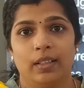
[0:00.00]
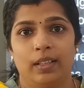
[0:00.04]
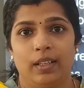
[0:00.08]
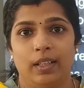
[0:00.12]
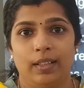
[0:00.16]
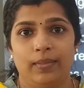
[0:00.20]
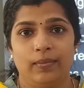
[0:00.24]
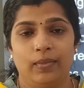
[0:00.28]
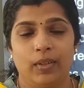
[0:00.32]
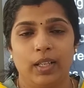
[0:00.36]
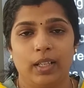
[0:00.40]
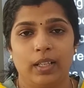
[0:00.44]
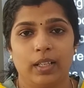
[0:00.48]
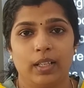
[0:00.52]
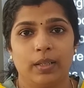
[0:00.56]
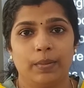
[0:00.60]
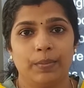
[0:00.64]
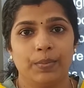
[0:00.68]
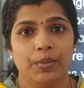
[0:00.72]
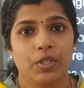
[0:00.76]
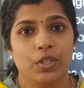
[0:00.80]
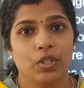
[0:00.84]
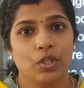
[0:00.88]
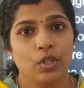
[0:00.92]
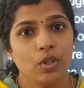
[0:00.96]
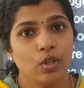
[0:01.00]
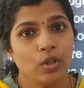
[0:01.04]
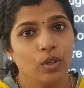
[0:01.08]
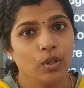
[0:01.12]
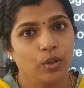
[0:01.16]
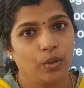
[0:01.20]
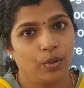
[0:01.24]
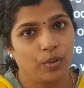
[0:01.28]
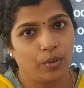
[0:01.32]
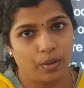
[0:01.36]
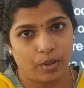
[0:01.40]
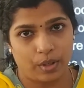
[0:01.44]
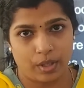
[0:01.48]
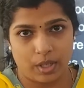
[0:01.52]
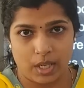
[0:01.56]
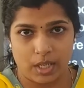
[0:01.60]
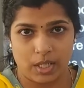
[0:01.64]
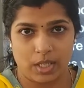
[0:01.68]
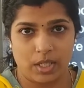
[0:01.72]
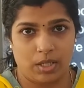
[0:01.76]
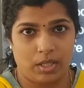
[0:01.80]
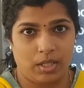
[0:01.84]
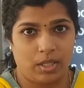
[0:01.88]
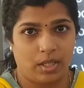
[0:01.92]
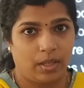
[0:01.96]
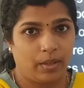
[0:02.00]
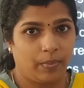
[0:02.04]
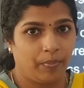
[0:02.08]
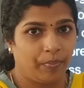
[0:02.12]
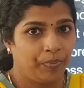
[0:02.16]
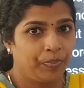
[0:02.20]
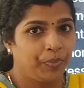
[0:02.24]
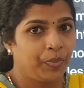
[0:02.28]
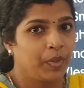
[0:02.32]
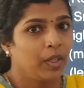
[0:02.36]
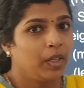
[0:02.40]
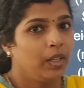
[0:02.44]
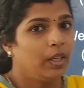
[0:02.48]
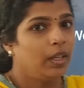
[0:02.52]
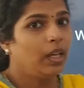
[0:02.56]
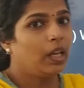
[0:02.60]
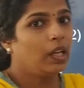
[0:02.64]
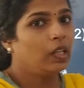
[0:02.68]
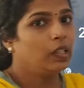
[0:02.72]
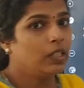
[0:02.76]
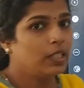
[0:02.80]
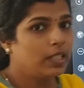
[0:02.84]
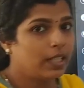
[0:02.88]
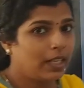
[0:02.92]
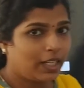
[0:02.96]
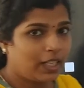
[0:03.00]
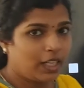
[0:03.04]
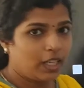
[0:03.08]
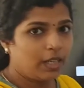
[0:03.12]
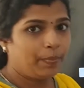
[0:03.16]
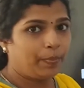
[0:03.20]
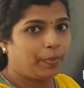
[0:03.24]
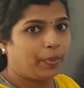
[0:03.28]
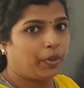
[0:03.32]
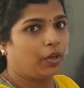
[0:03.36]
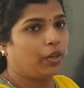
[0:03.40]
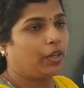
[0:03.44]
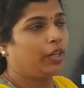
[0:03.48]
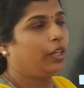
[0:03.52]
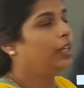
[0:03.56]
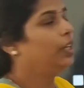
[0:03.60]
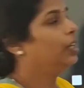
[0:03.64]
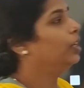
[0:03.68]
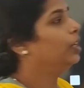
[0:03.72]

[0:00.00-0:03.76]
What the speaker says: it will come to rest. Now, second point,